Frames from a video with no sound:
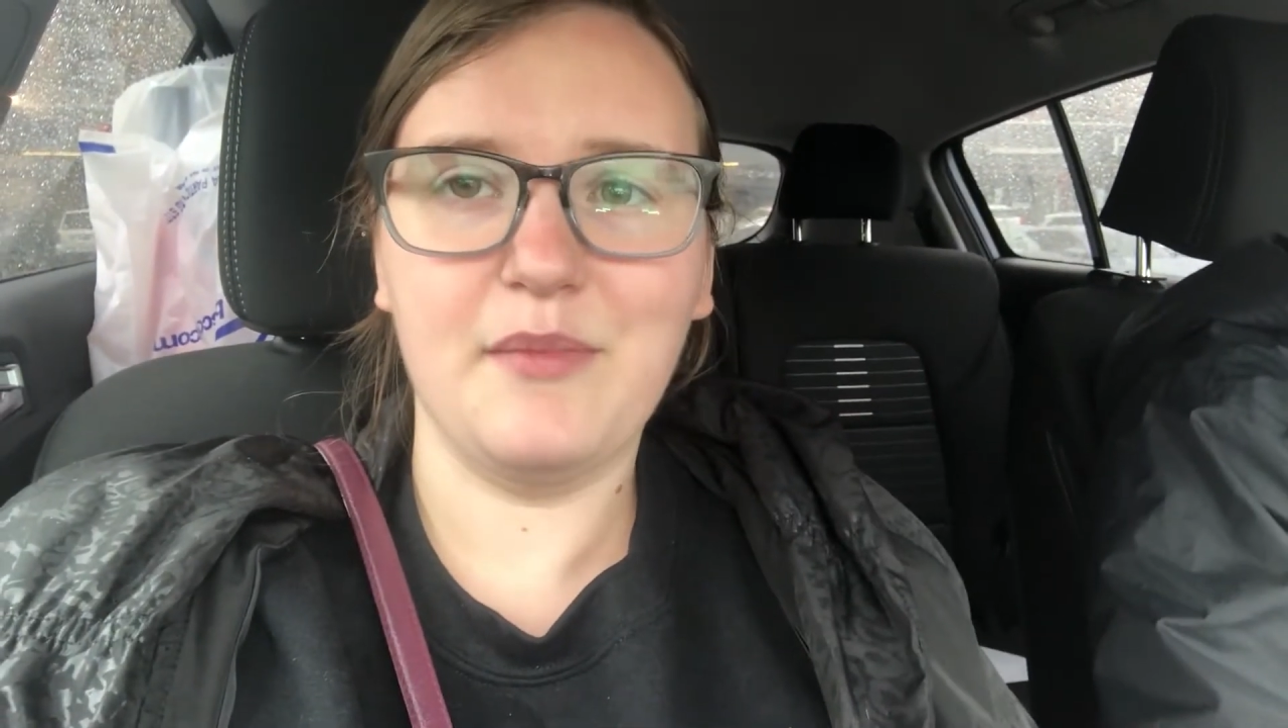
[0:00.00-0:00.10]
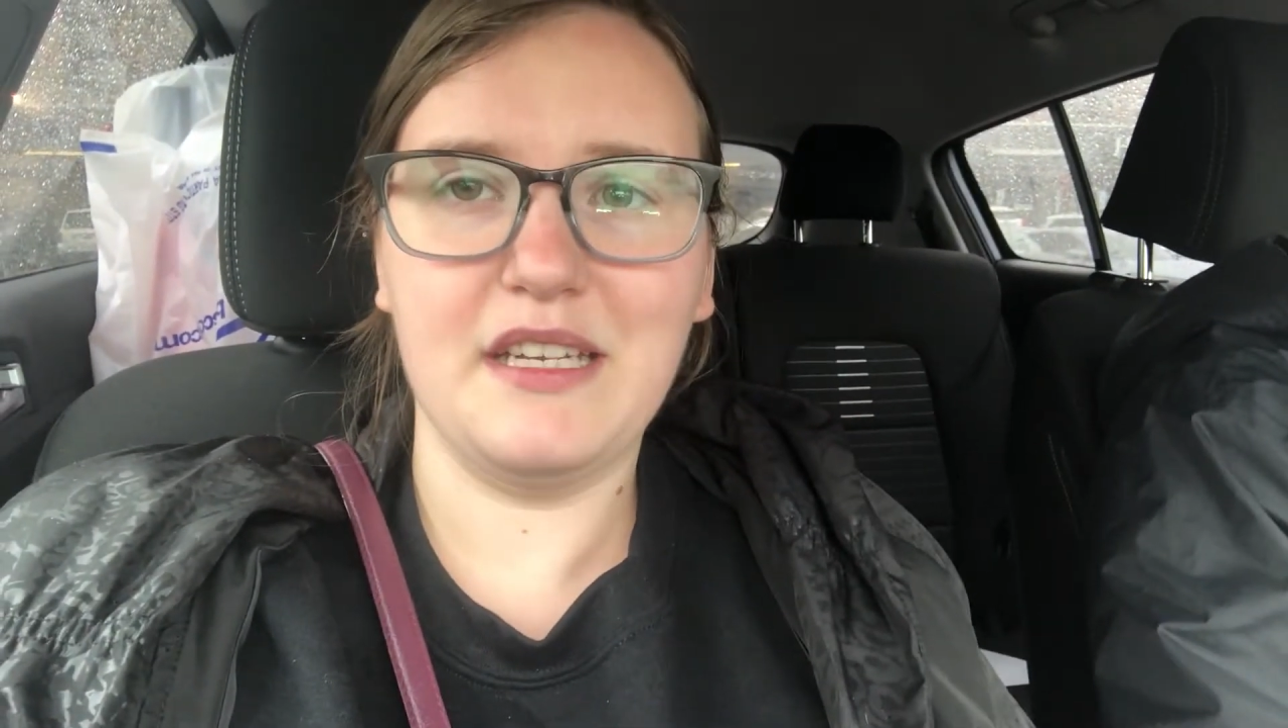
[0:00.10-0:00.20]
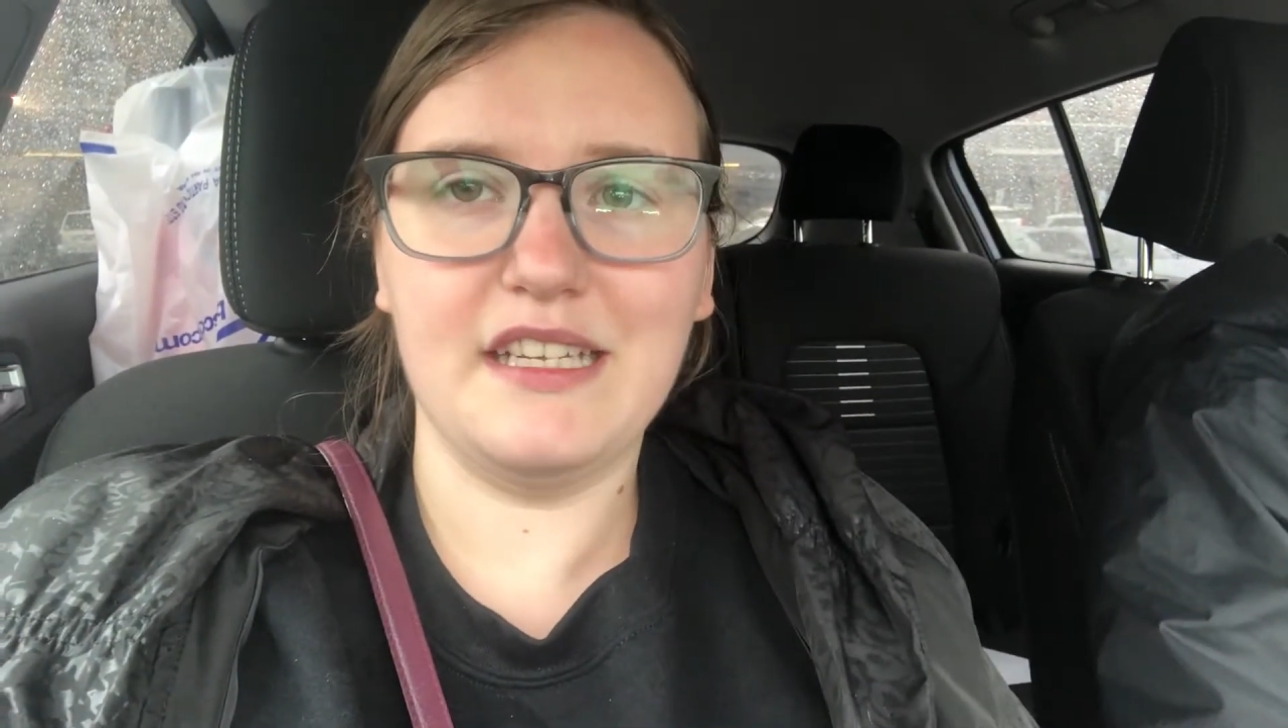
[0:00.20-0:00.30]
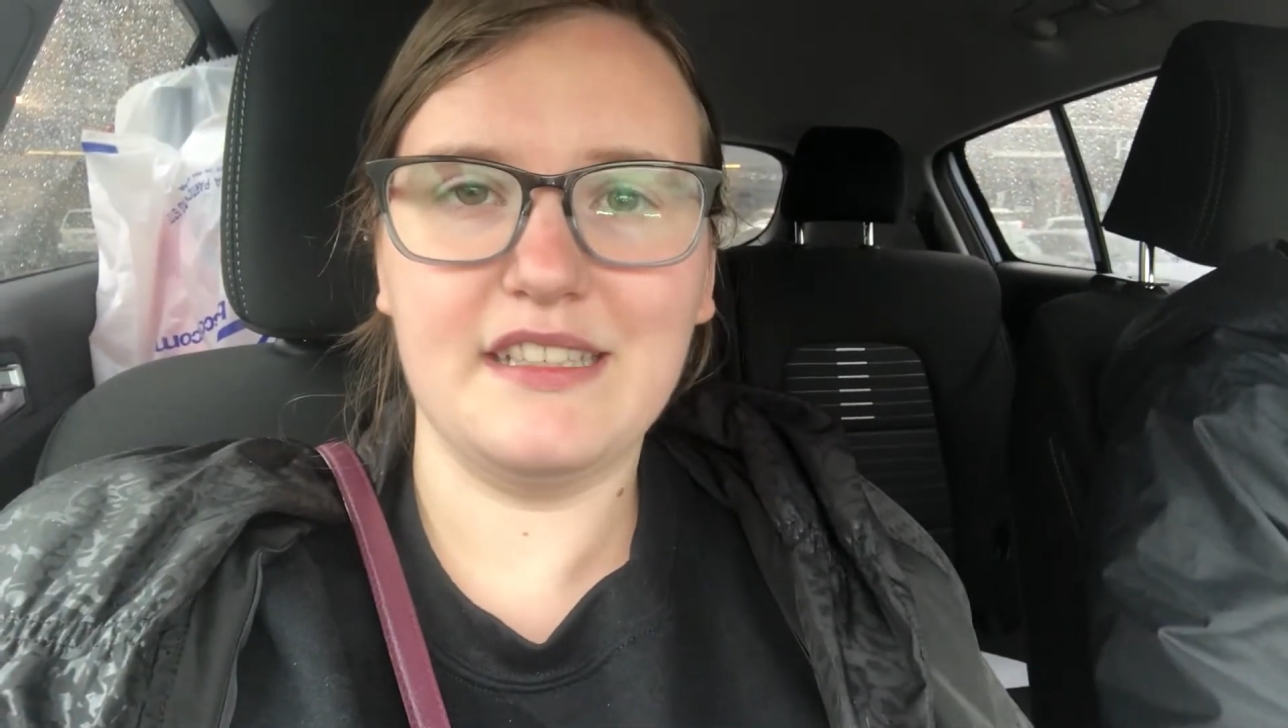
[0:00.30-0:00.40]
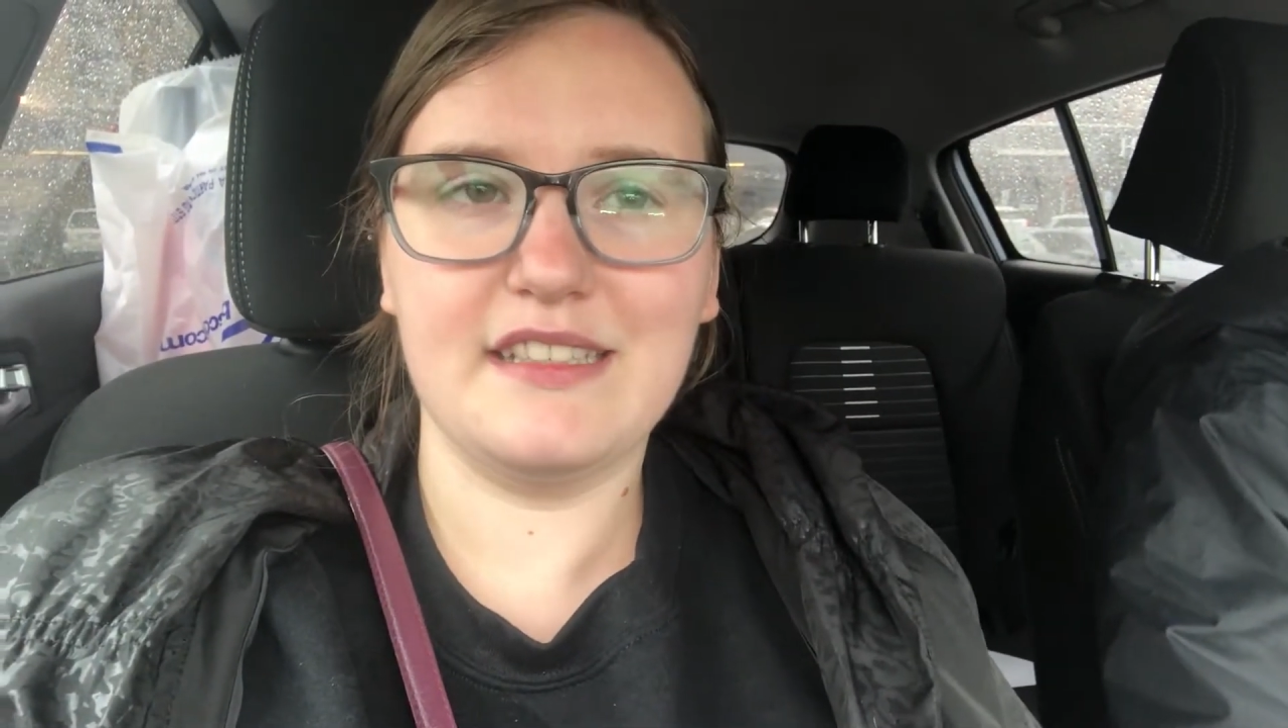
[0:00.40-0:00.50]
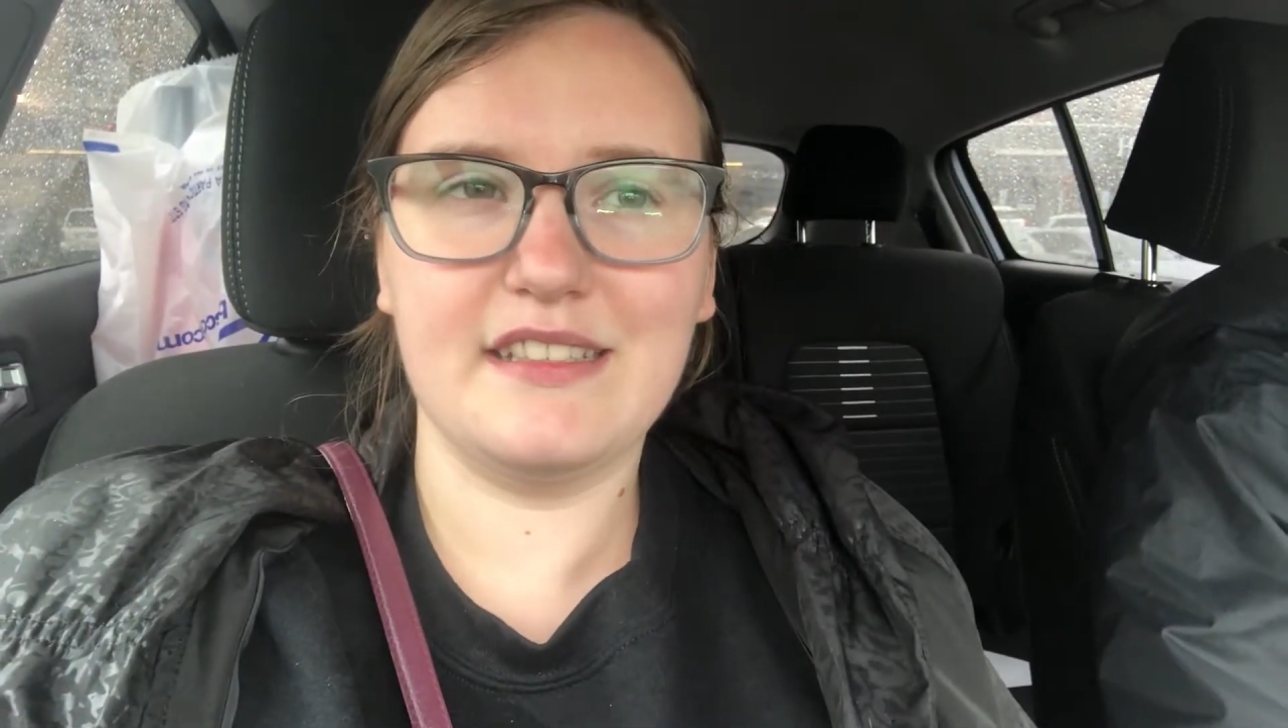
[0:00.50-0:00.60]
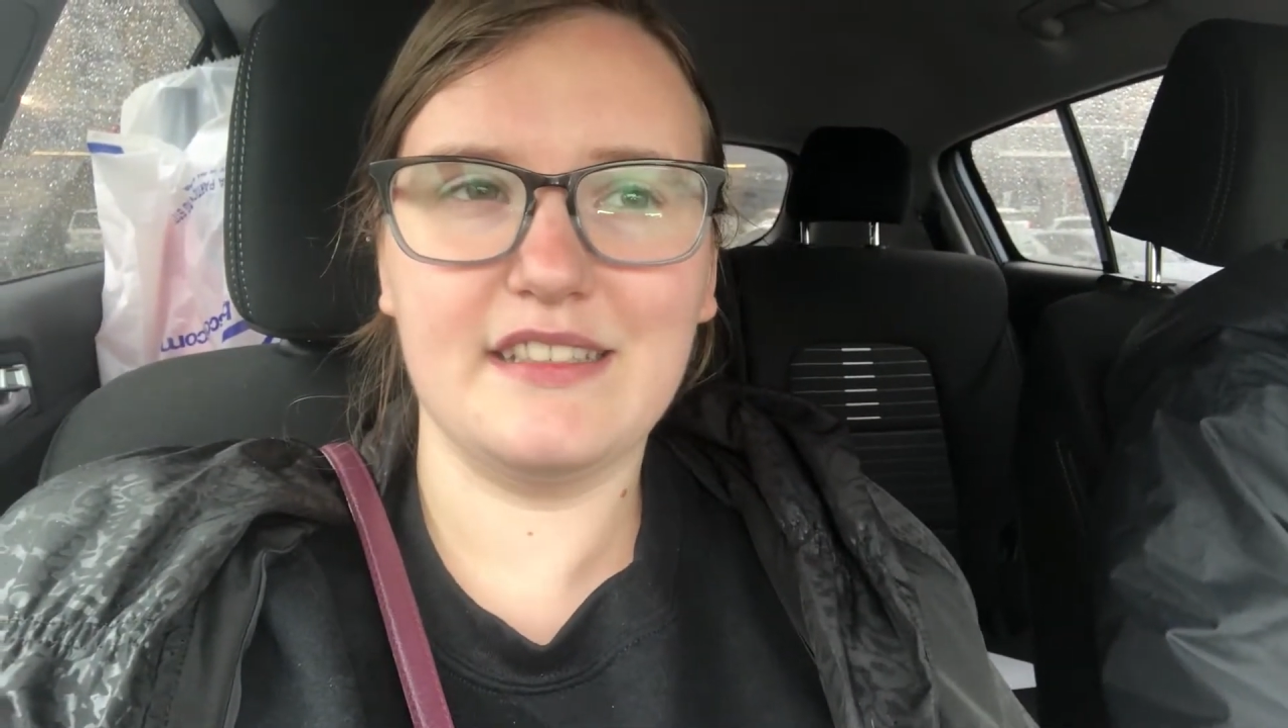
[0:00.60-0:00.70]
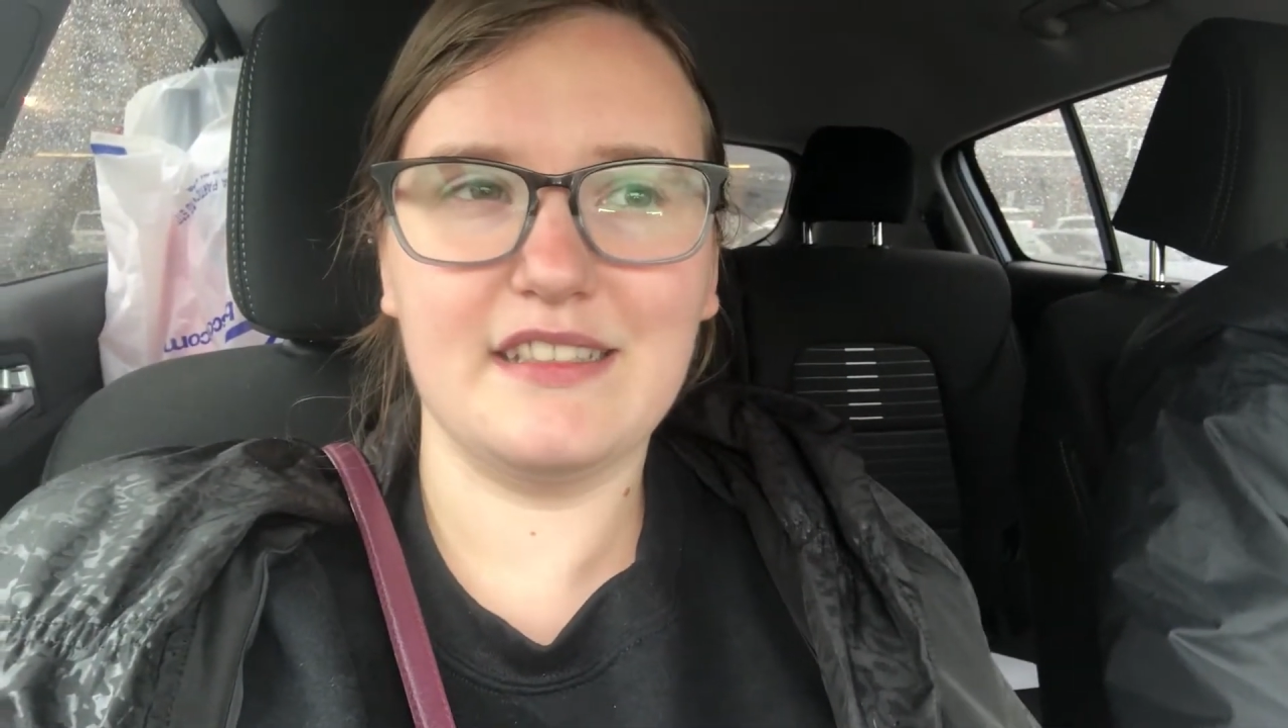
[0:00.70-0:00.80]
minutes